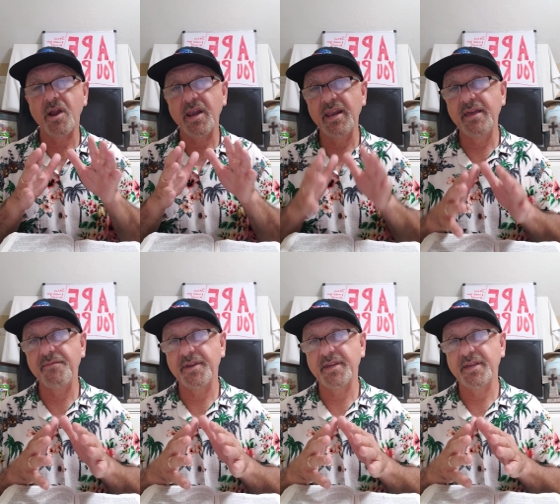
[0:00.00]
are
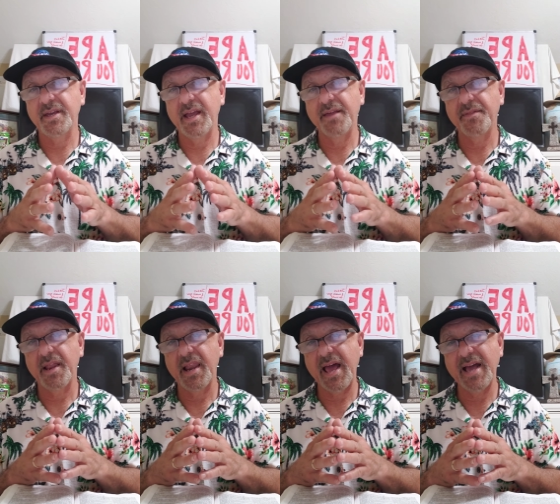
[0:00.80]
living in
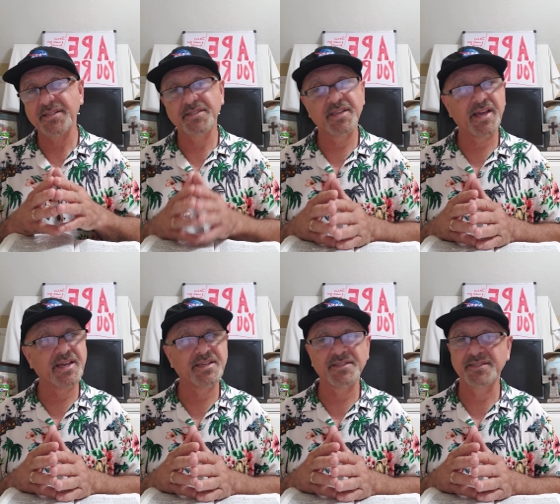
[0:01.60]
the last
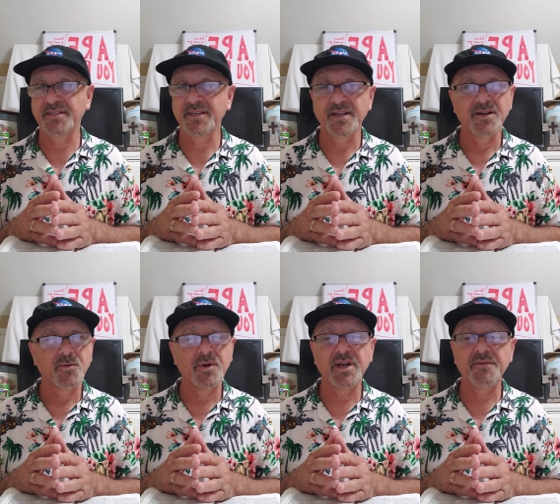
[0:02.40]
days.
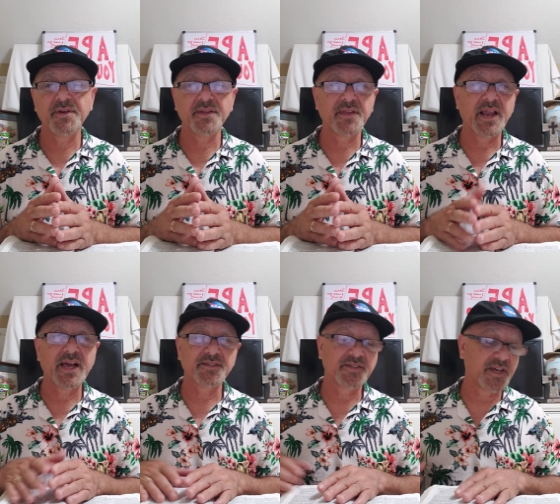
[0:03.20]
We're living in the
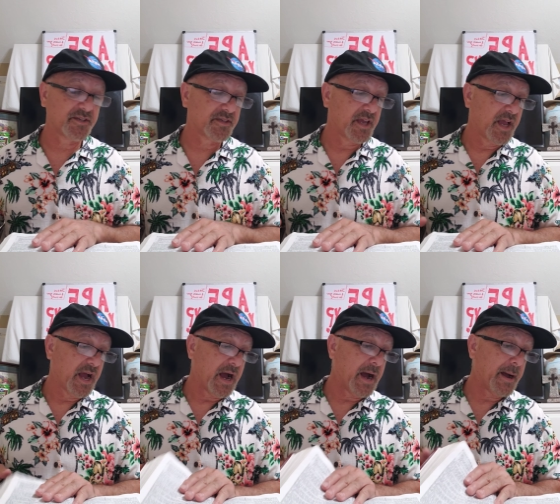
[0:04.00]
last days.
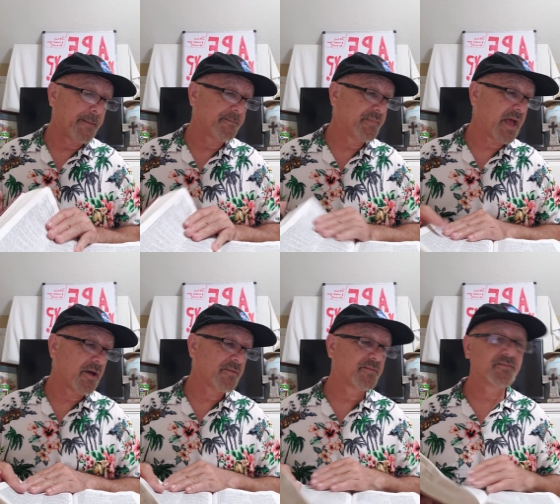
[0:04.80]
Uh,
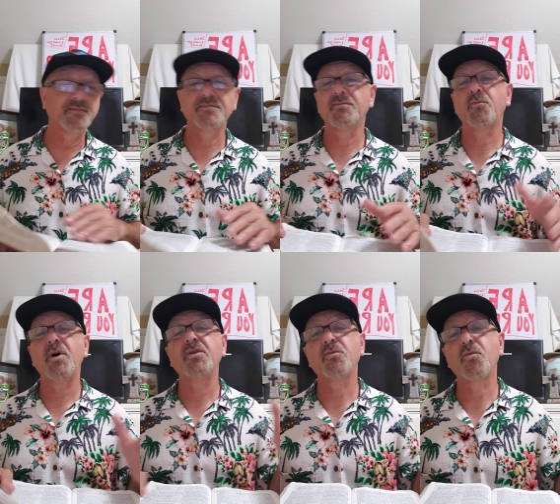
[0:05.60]
now,
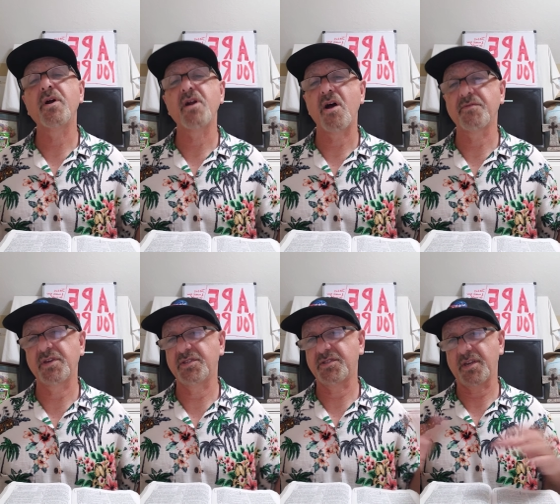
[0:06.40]
what what are
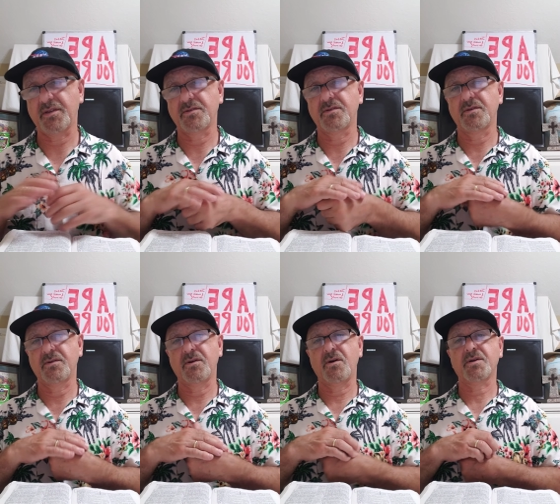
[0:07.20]
these things?
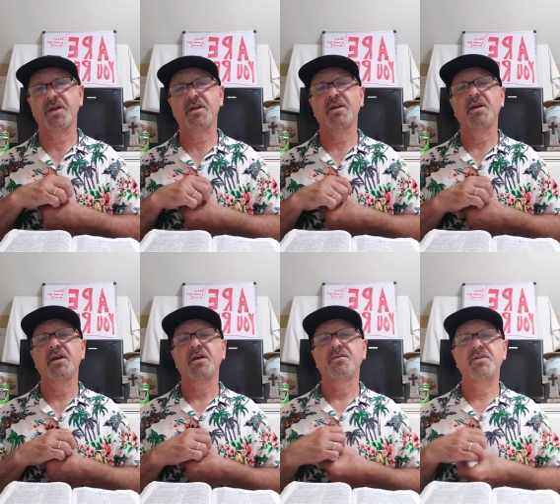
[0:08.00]
Okay,
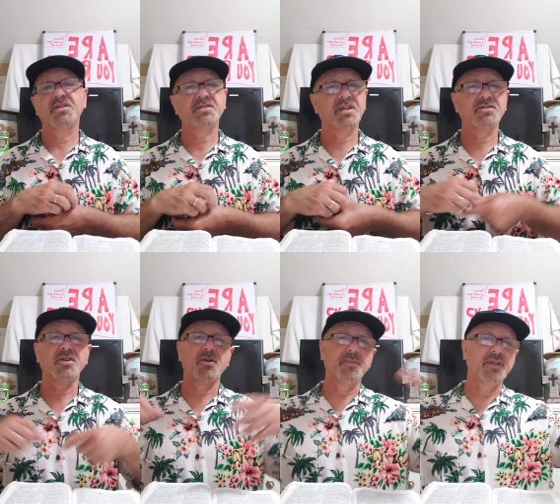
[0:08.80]
these things
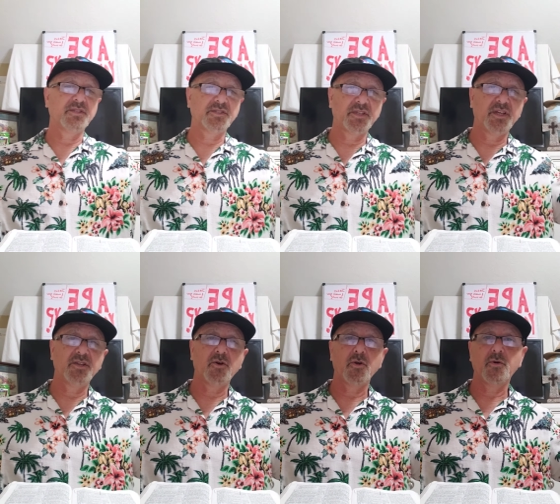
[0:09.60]
that are being
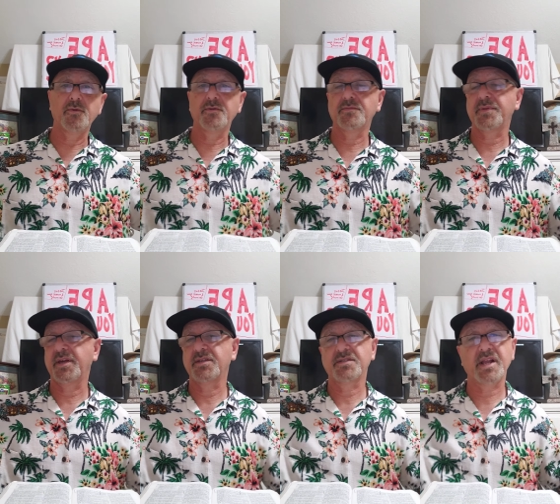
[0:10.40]
seen all over the
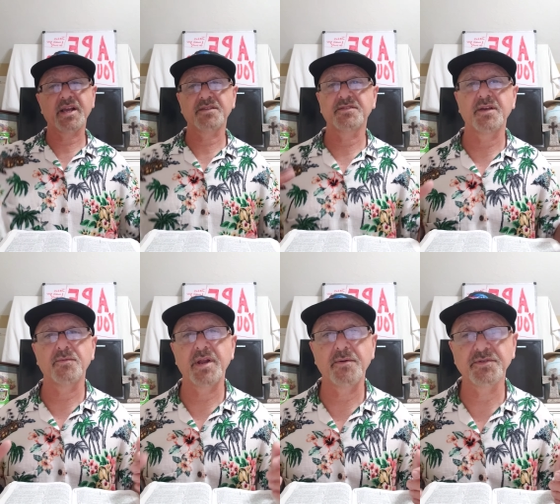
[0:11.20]
place. And like I said,
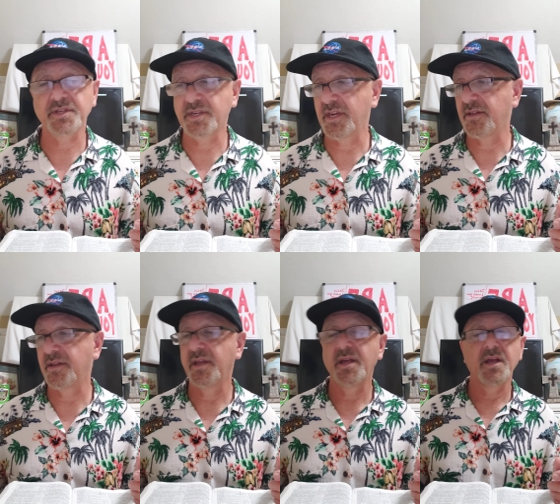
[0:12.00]
when I was a
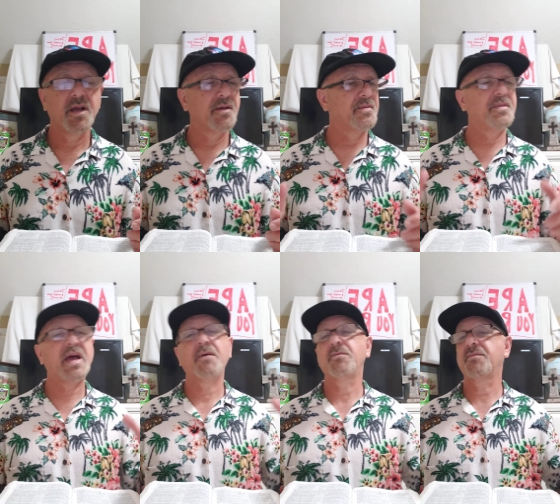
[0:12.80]
kid,
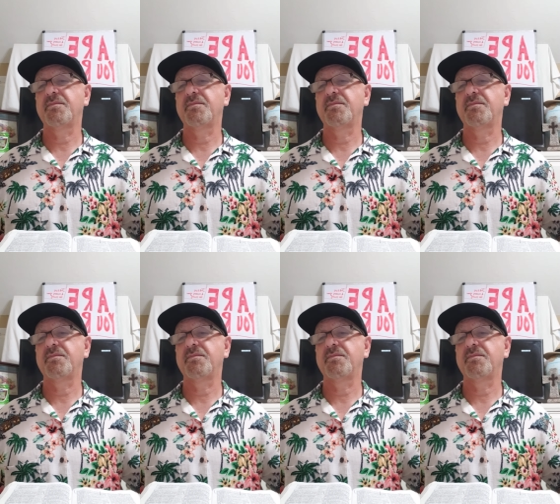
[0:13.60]
that